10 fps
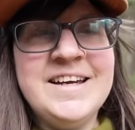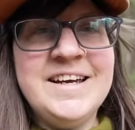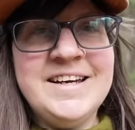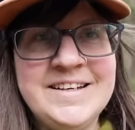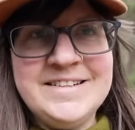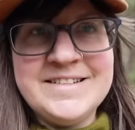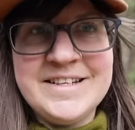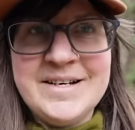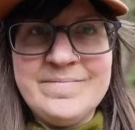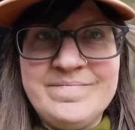and
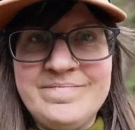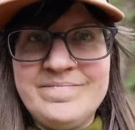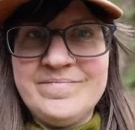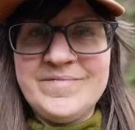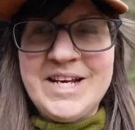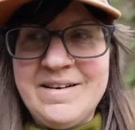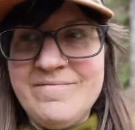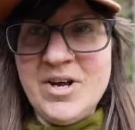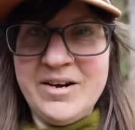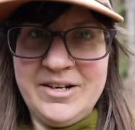um, yeah,
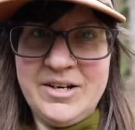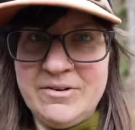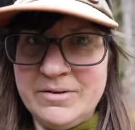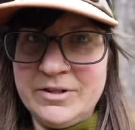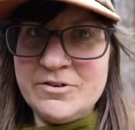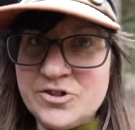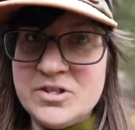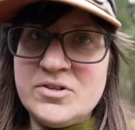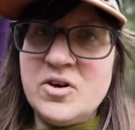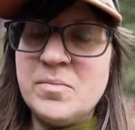not gonna go to a grocery
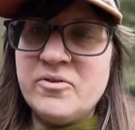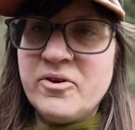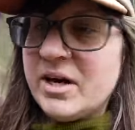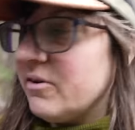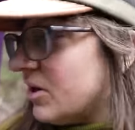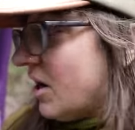store before I go to